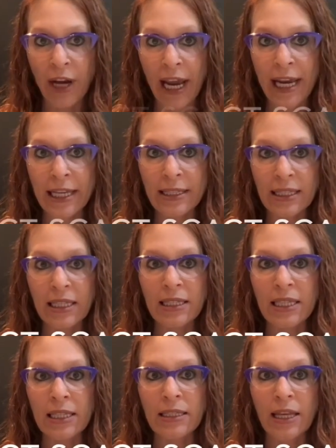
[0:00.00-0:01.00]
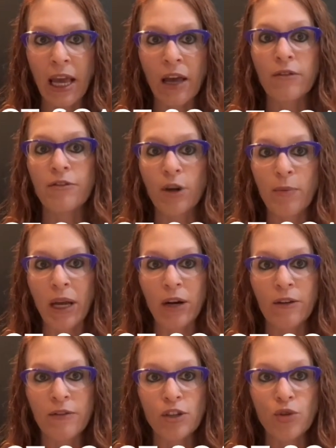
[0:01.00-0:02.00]
a CT scan for
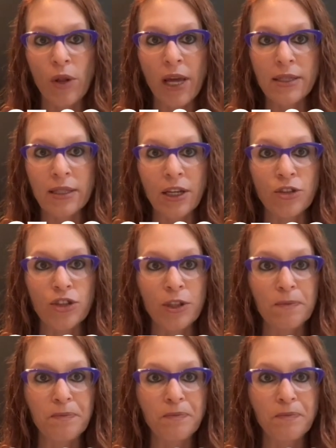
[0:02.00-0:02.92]
better visualization.